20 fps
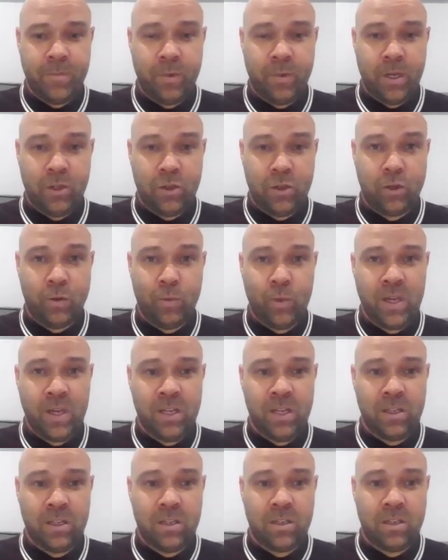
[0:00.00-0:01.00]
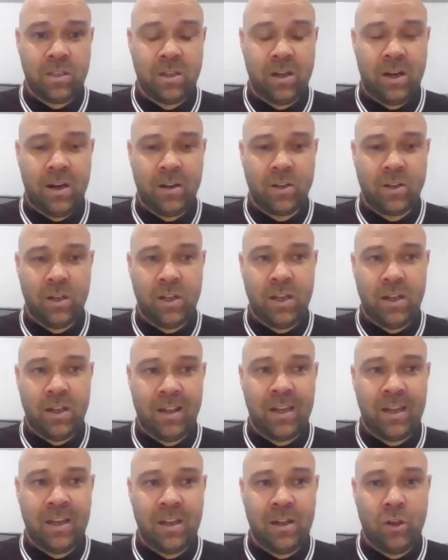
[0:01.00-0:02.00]
but in some ways it's actually
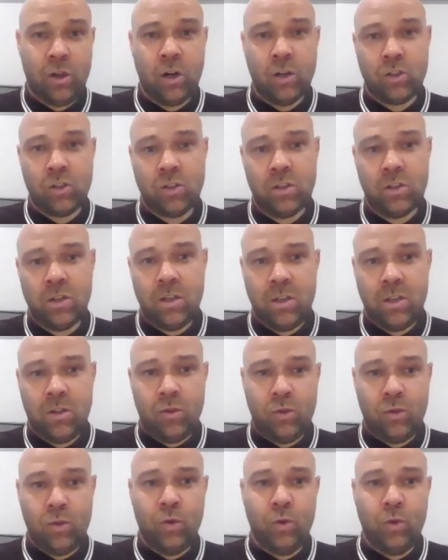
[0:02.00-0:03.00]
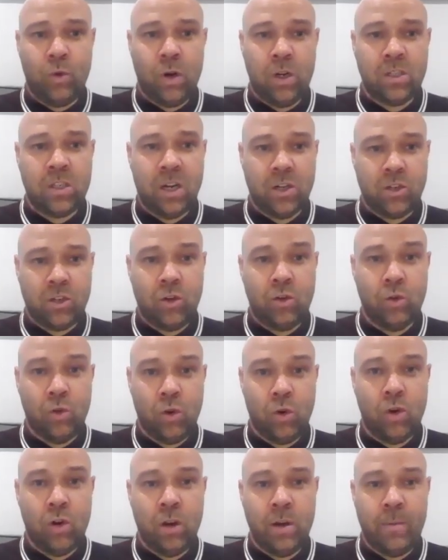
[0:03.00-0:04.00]
enlightened us to what is actually
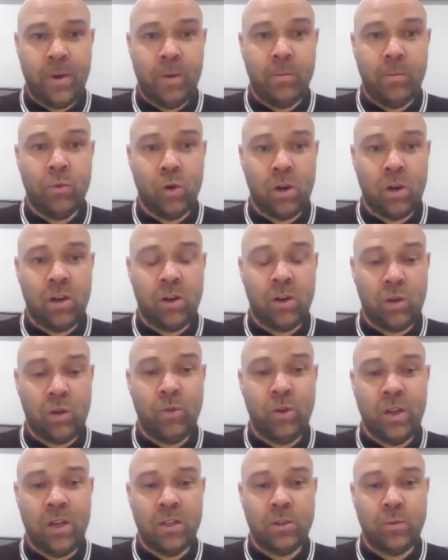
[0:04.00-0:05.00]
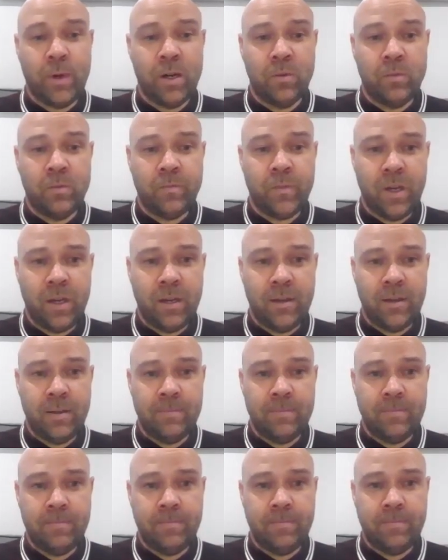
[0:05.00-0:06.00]
going on a bit more in our community as well.
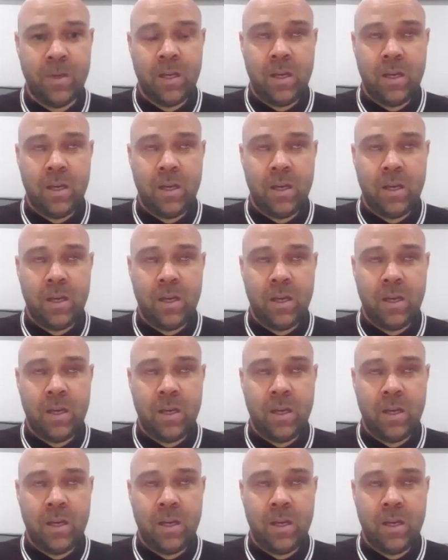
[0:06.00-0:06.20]
And